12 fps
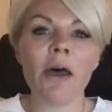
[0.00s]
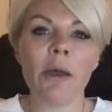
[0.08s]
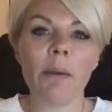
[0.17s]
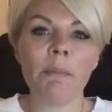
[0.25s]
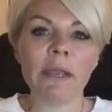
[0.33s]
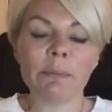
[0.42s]

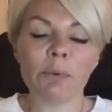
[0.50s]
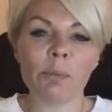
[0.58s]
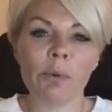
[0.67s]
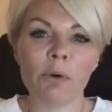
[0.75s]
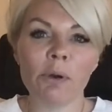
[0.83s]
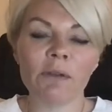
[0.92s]
People
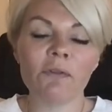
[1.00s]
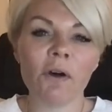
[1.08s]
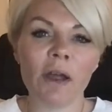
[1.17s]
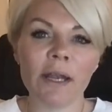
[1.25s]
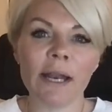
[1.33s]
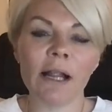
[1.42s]
borrowing via
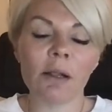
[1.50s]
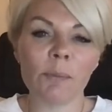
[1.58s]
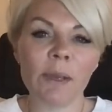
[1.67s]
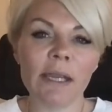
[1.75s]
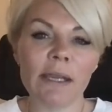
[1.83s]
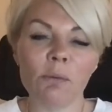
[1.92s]
an
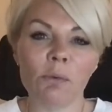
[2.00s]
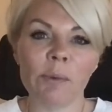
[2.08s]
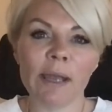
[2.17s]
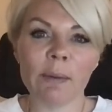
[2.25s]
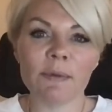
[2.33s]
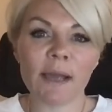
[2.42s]
LLP will be
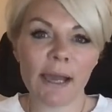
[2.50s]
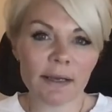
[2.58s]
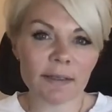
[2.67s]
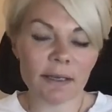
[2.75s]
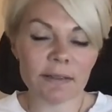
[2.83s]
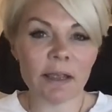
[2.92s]
able to
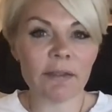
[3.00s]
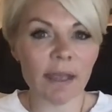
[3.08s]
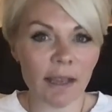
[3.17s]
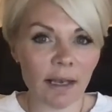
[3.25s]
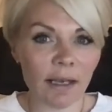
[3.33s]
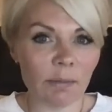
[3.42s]
access
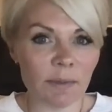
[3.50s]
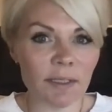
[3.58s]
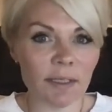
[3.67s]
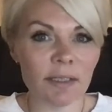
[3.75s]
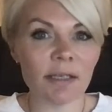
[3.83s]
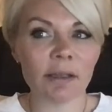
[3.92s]
their
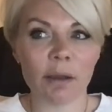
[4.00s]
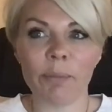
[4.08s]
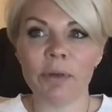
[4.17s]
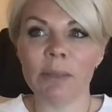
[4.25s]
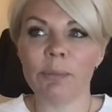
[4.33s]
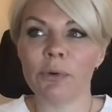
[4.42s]
limited
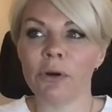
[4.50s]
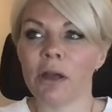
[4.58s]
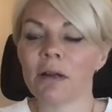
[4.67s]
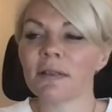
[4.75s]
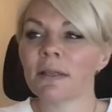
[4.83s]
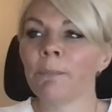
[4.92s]
company
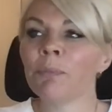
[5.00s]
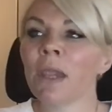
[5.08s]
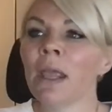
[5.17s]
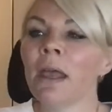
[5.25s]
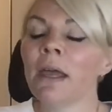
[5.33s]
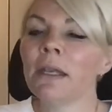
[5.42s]
products.
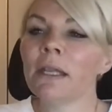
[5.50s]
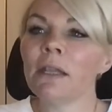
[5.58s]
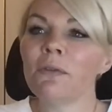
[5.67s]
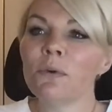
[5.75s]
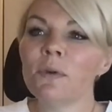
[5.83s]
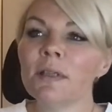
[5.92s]
Now,
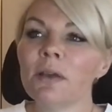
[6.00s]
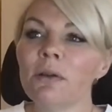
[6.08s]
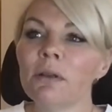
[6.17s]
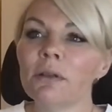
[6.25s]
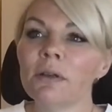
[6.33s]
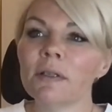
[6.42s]
they've also
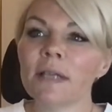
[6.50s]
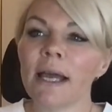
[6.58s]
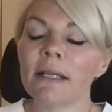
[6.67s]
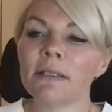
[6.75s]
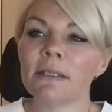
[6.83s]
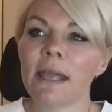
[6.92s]
looked
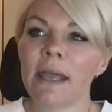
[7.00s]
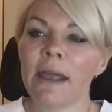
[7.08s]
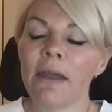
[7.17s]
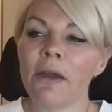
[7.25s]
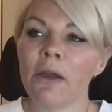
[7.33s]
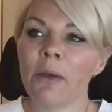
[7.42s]
at
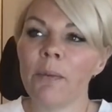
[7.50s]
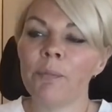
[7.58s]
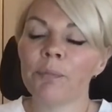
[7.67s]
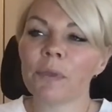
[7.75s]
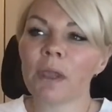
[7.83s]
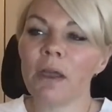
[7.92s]
their
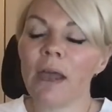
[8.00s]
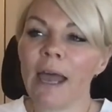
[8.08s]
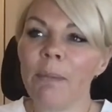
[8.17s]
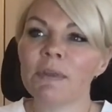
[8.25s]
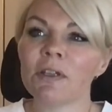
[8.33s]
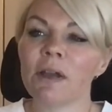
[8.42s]

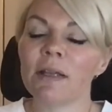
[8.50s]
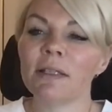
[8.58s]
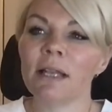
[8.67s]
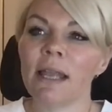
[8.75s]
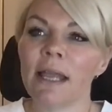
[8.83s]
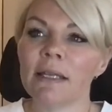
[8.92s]
appetite to
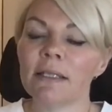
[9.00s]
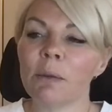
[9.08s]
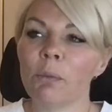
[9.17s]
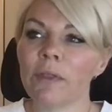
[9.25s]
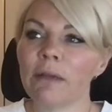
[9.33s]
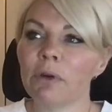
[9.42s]
lend and
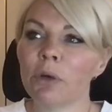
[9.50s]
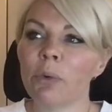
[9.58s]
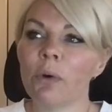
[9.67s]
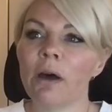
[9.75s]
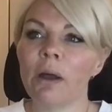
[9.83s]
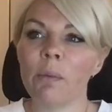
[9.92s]
what they
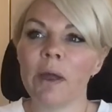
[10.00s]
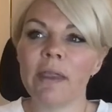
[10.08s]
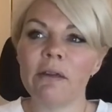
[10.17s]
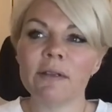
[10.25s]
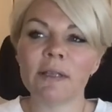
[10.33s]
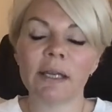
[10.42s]
require, where
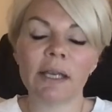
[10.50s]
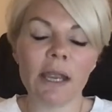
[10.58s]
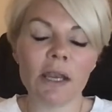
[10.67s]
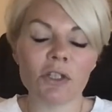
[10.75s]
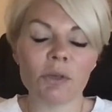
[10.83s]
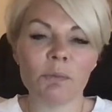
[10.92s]
there is a
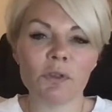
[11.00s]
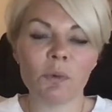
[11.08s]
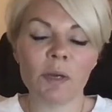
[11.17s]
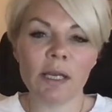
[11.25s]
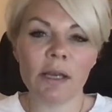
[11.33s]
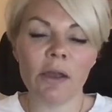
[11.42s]
connection
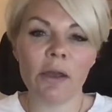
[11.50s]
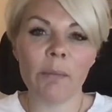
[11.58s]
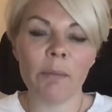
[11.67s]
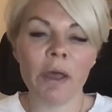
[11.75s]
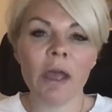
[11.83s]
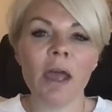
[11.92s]
between
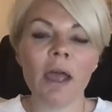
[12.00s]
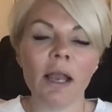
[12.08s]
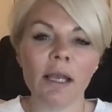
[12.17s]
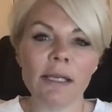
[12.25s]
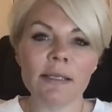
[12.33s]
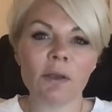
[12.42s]
a
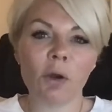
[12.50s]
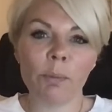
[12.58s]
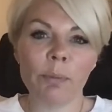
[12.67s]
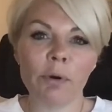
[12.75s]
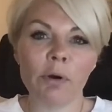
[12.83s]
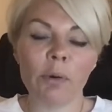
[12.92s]
leasehold
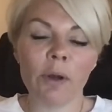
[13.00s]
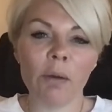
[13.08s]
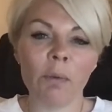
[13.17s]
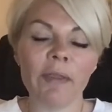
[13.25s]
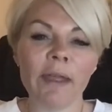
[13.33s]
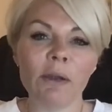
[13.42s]
borrower
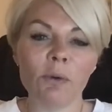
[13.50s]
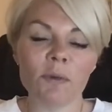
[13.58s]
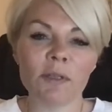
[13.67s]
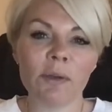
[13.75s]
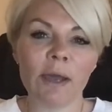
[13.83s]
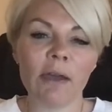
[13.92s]
where they
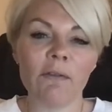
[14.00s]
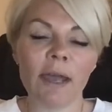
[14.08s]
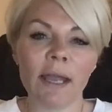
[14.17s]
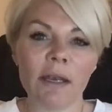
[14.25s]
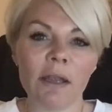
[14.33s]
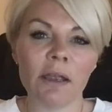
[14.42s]
also have
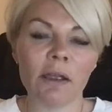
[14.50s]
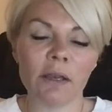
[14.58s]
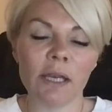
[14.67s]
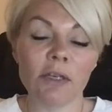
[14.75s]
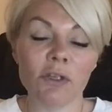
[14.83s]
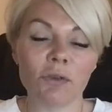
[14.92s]
an
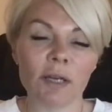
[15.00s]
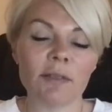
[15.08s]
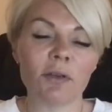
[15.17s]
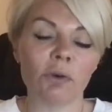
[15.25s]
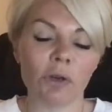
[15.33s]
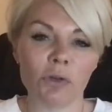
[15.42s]

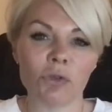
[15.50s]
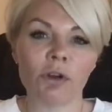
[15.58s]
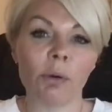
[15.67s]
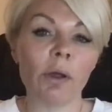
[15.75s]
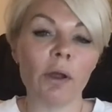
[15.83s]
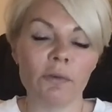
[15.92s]
interest or a
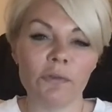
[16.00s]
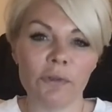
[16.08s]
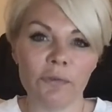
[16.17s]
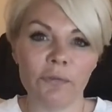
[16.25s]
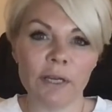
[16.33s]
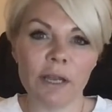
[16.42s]
control over the
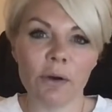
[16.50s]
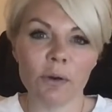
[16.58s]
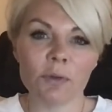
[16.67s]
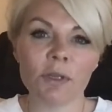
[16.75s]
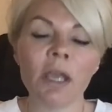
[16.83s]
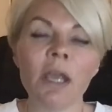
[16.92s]

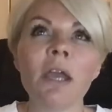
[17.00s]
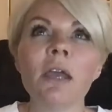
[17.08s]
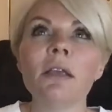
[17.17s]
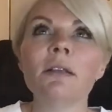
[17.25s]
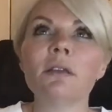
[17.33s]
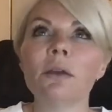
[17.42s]
freehold.
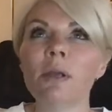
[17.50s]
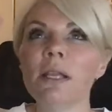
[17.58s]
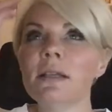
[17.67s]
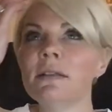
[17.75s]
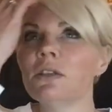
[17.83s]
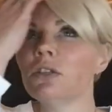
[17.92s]
So in
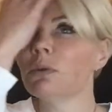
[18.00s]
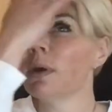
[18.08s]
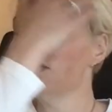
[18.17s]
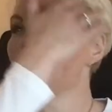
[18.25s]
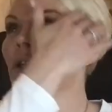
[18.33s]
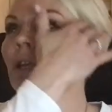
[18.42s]
this
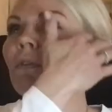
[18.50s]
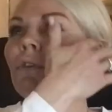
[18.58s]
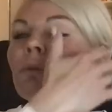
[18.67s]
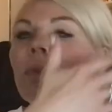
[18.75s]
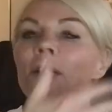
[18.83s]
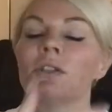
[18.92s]
situation, if you
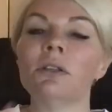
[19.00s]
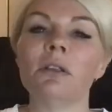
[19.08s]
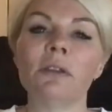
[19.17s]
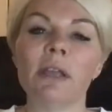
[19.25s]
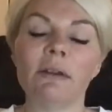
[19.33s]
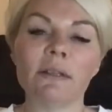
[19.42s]
imagine
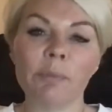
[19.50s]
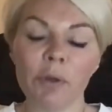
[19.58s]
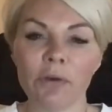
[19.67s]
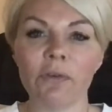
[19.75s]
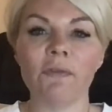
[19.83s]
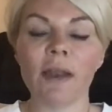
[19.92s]
that there is a
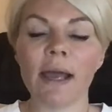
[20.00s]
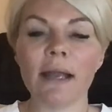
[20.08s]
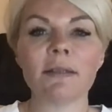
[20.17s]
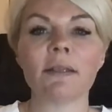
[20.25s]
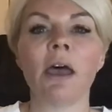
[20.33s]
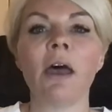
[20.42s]
block of
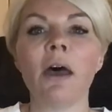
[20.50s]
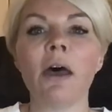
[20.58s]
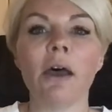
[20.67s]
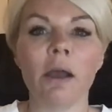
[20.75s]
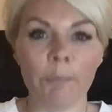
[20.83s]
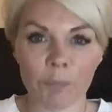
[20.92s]
flats,
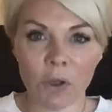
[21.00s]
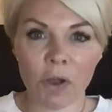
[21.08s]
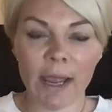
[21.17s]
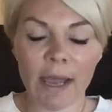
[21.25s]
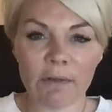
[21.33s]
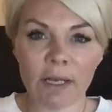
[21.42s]
I
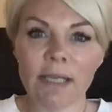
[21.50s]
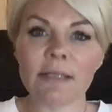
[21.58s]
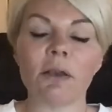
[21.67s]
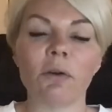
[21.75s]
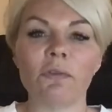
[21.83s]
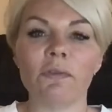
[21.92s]
have a
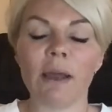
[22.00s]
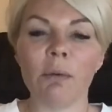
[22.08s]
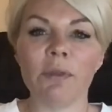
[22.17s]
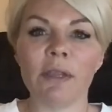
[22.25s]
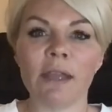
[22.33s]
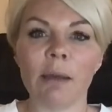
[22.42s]
leasehold flat
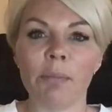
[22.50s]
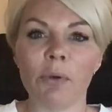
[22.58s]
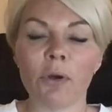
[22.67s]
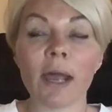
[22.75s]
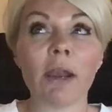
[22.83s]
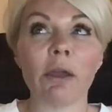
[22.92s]
within that
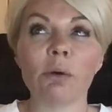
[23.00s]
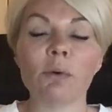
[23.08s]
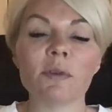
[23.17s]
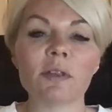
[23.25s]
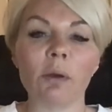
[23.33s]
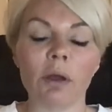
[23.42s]
block and I
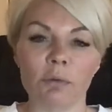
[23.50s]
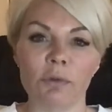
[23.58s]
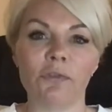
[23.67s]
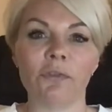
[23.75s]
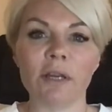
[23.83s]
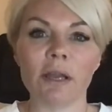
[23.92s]
also own the
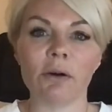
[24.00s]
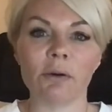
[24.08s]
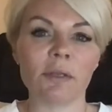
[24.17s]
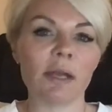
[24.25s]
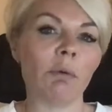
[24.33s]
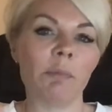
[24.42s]
freehold.
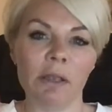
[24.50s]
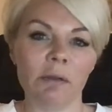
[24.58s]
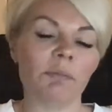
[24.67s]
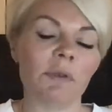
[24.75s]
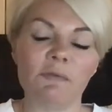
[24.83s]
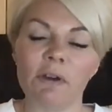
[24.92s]
That would be
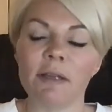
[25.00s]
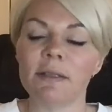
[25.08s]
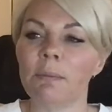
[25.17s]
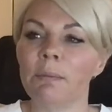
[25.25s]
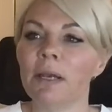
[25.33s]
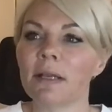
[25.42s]
a very
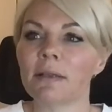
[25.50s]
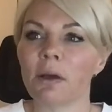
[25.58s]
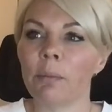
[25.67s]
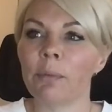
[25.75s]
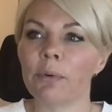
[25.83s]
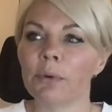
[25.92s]
simple
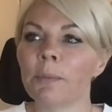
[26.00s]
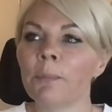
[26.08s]
example.